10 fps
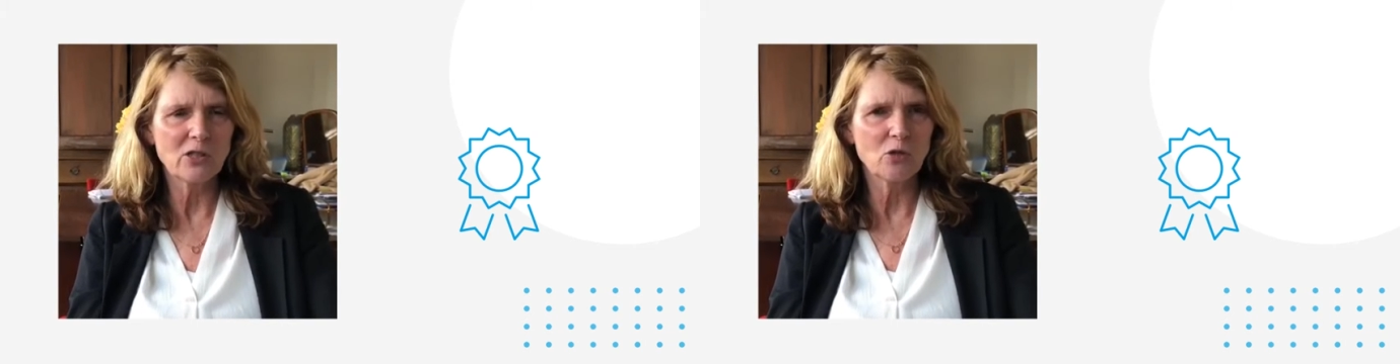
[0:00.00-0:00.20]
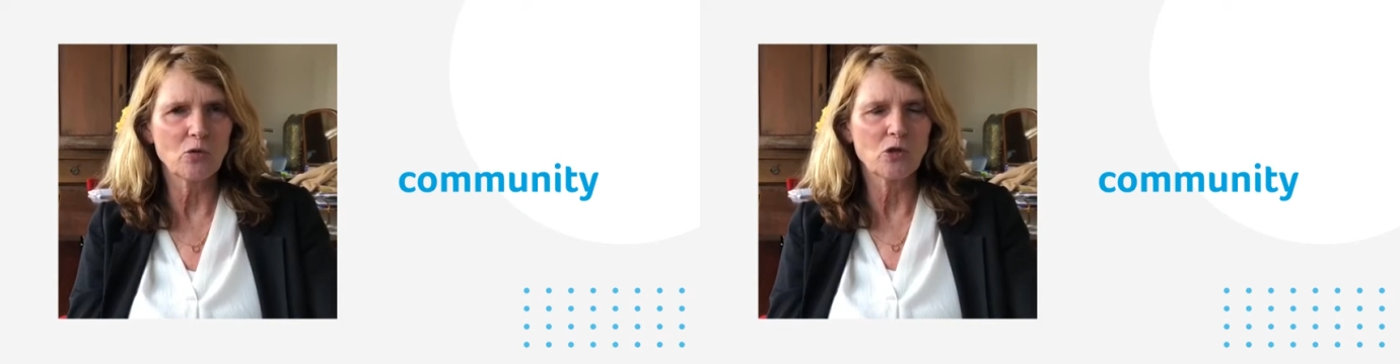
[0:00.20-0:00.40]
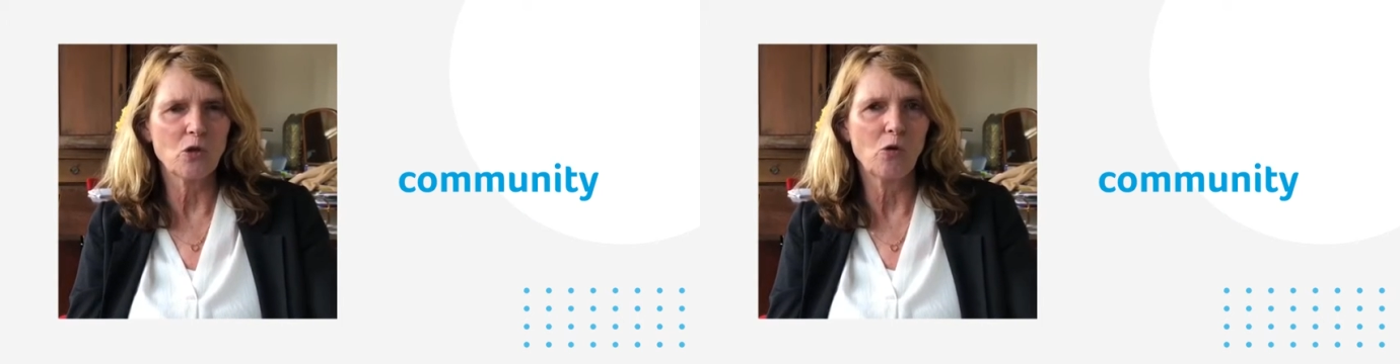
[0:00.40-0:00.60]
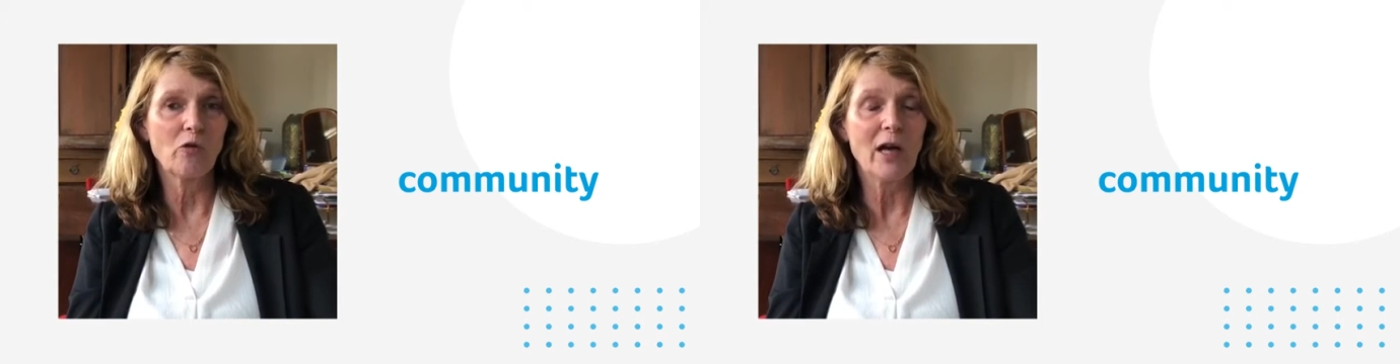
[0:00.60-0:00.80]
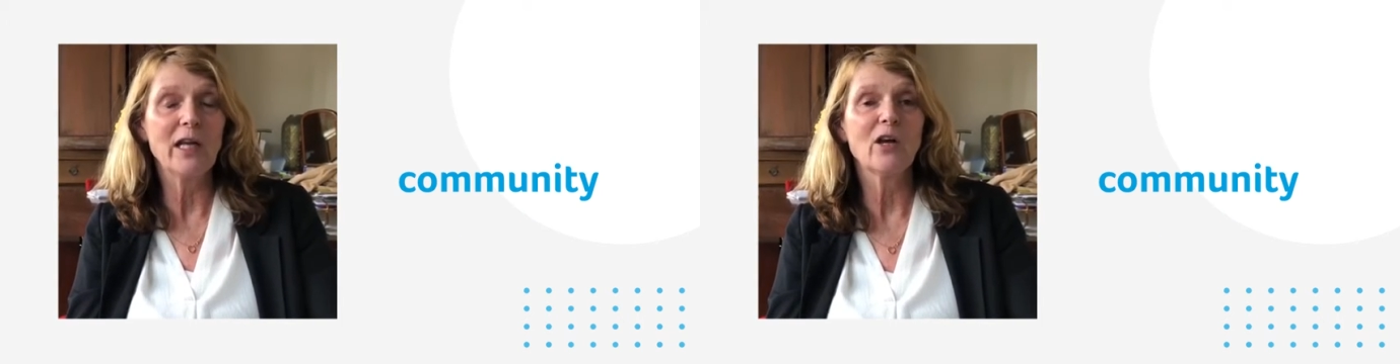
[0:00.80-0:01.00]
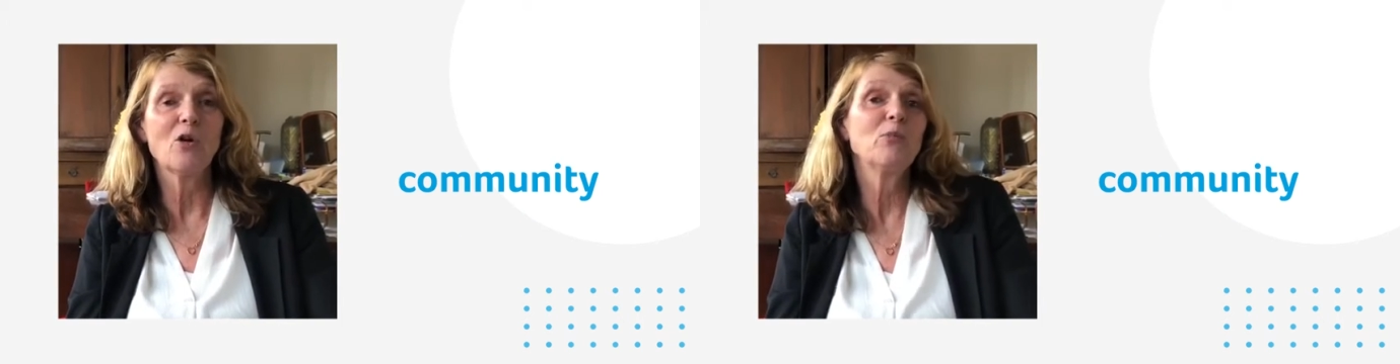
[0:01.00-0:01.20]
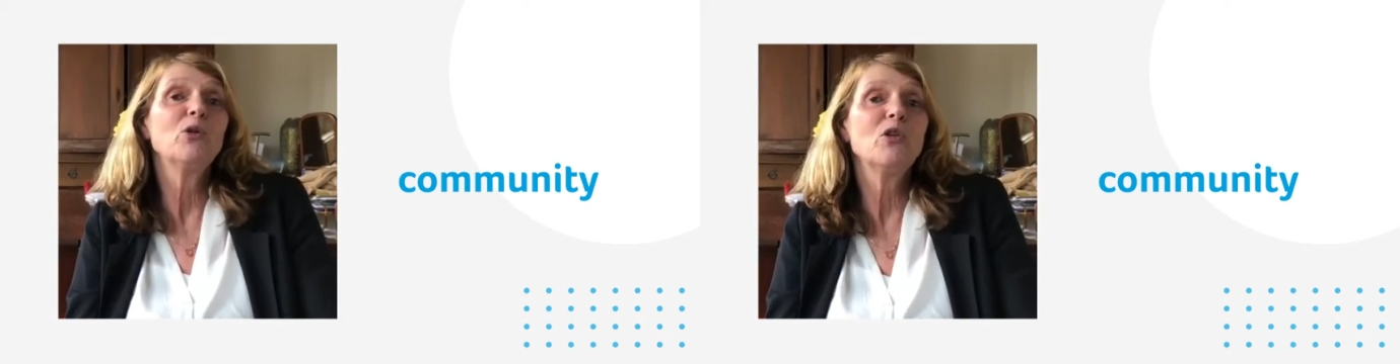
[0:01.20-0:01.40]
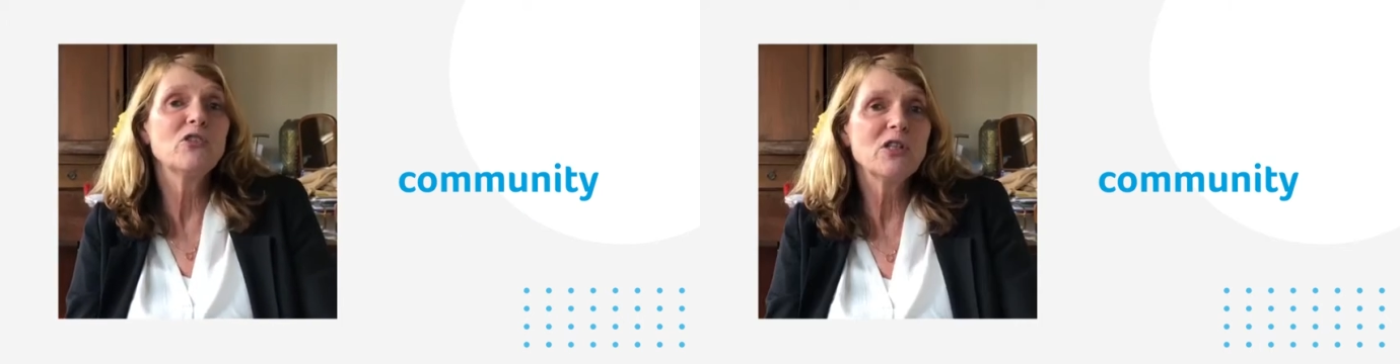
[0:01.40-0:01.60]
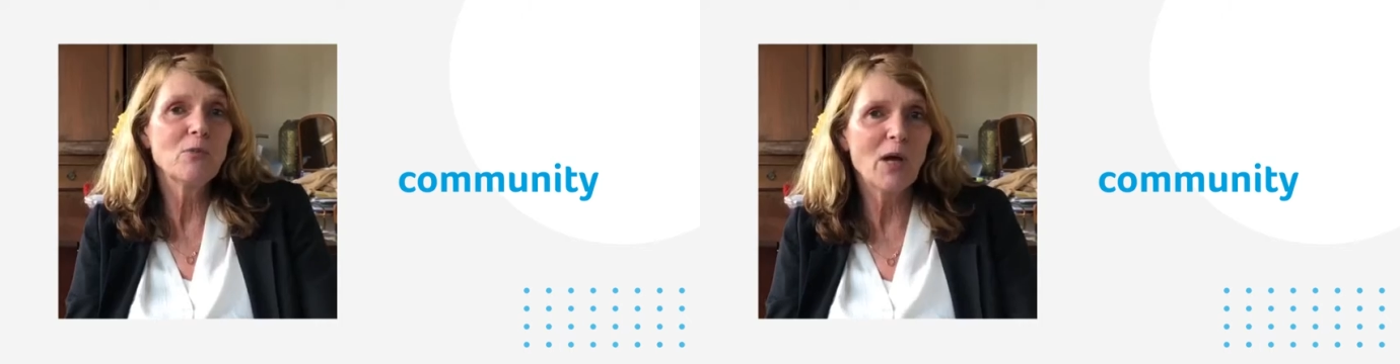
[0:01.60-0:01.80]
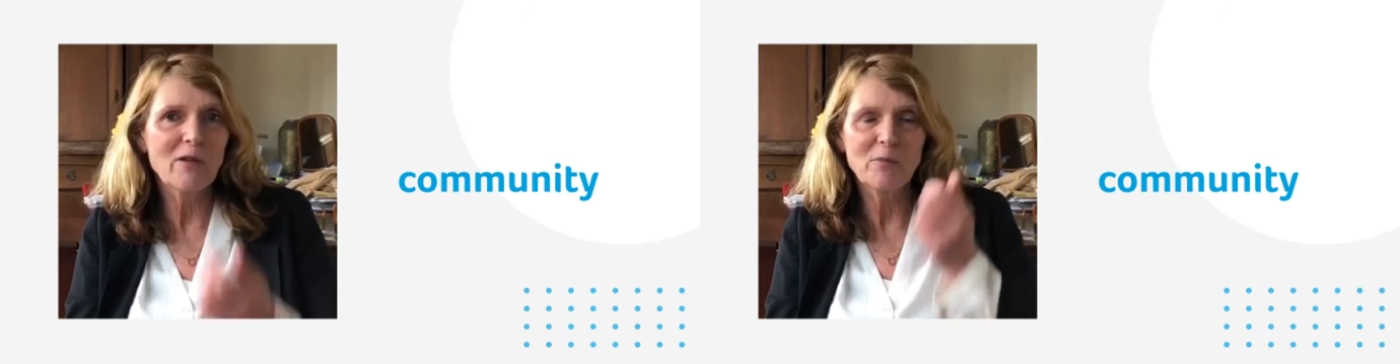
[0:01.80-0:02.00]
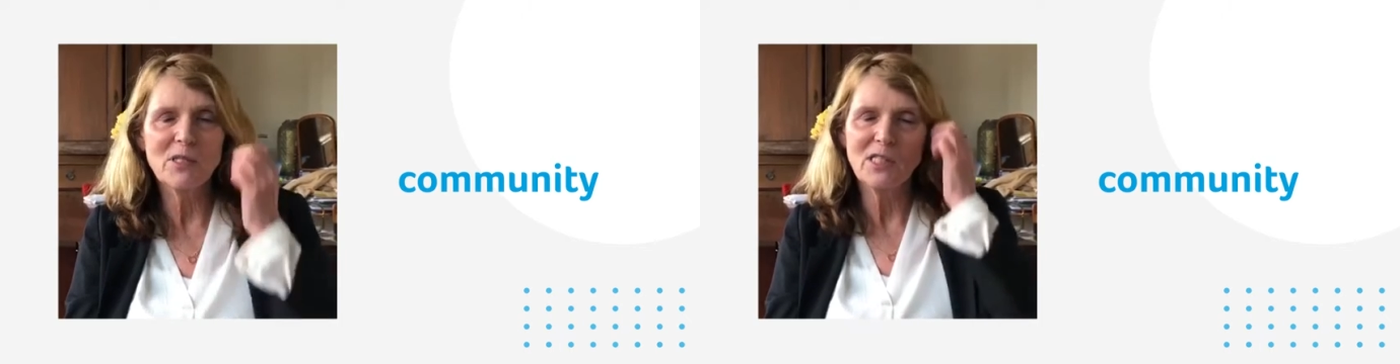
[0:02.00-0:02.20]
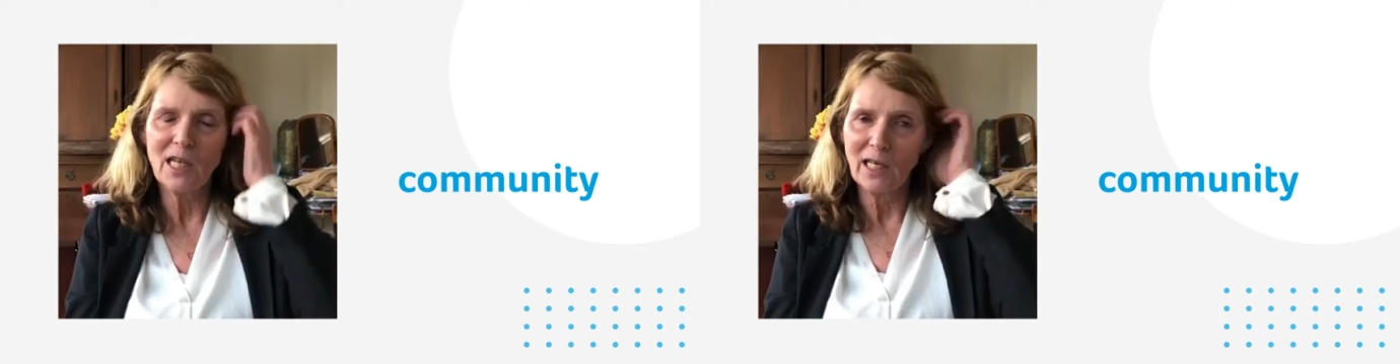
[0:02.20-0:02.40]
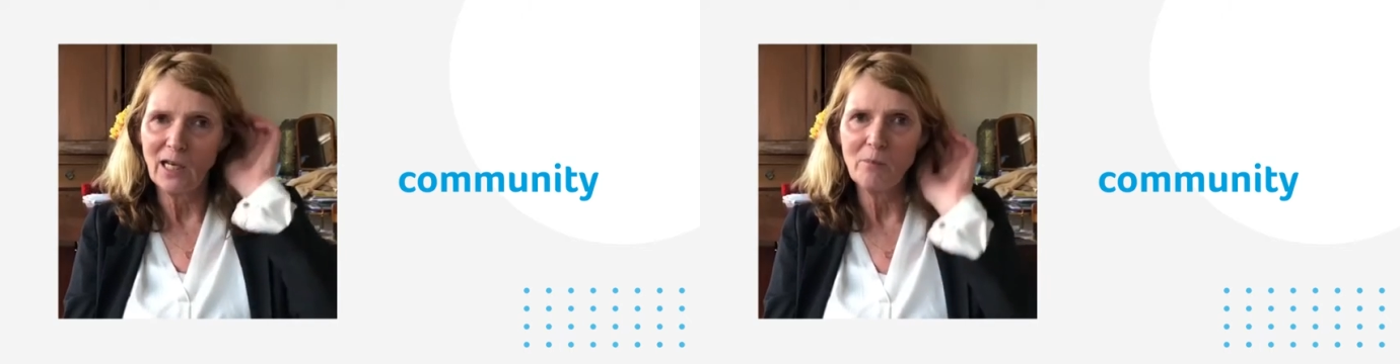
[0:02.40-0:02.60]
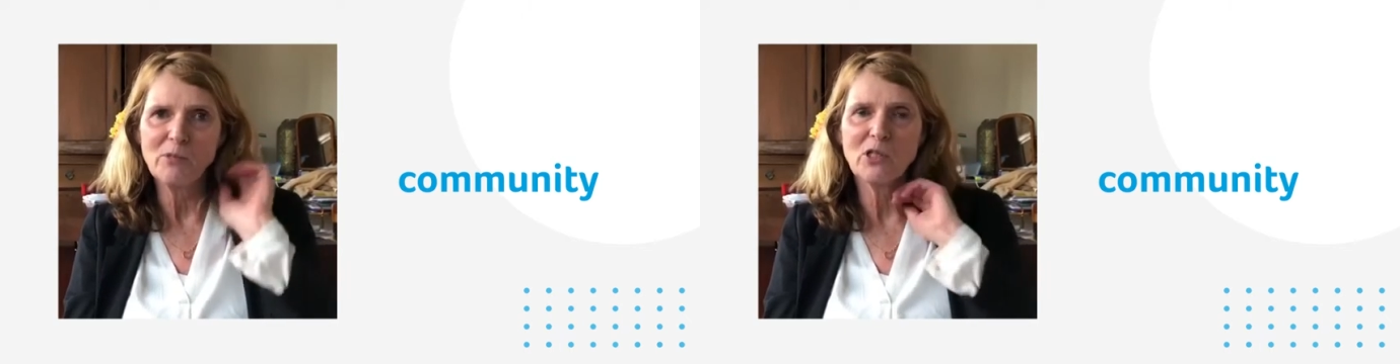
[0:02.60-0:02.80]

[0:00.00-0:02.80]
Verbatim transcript: It's also already a community we have been setting up.